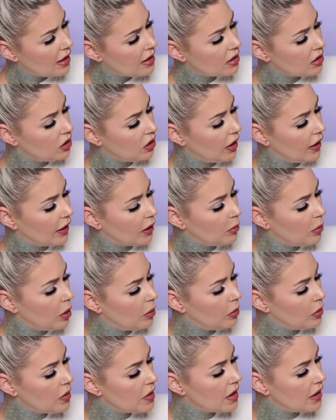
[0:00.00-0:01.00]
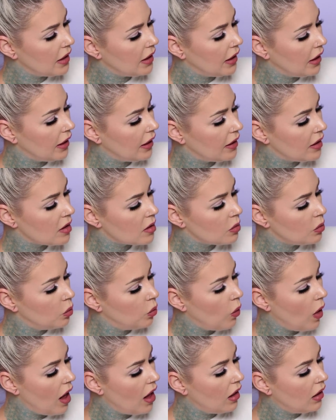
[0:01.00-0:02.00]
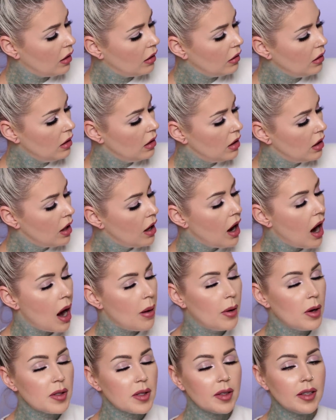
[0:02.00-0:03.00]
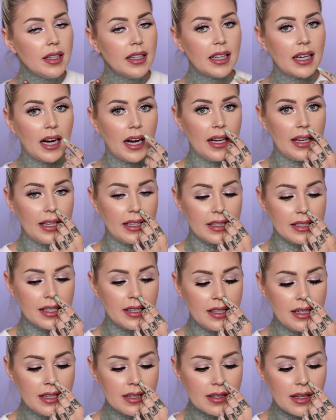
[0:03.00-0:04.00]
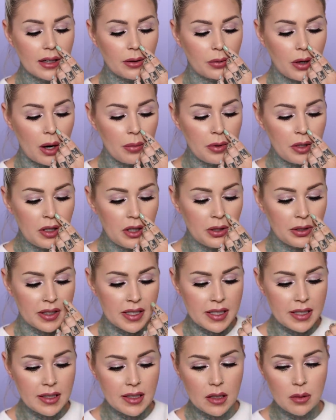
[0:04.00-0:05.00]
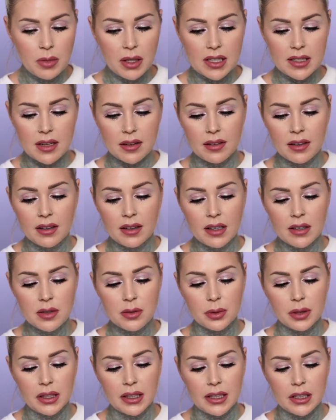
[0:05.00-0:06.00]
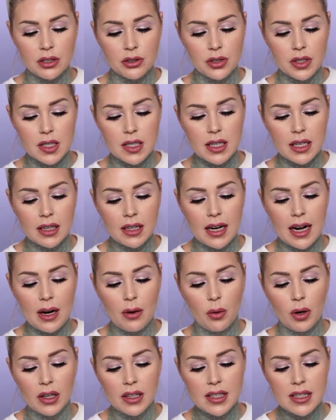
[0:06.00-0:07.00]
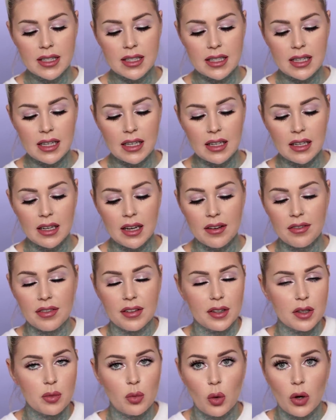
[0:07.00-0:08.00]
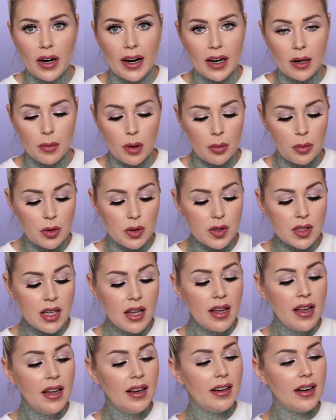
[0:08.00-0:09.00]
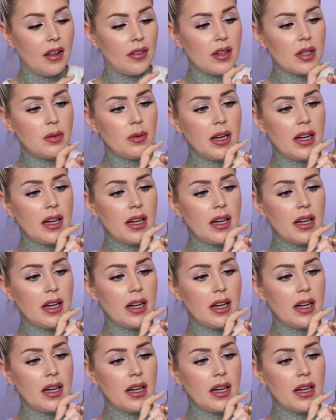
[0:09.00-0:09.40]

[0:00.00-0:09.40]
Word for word: has little air bubbles in it as well. I'm also gonna cut into these like RawBeautyKristi did because I think that's really interesting. I wanna see if there's more air bubbles. Now this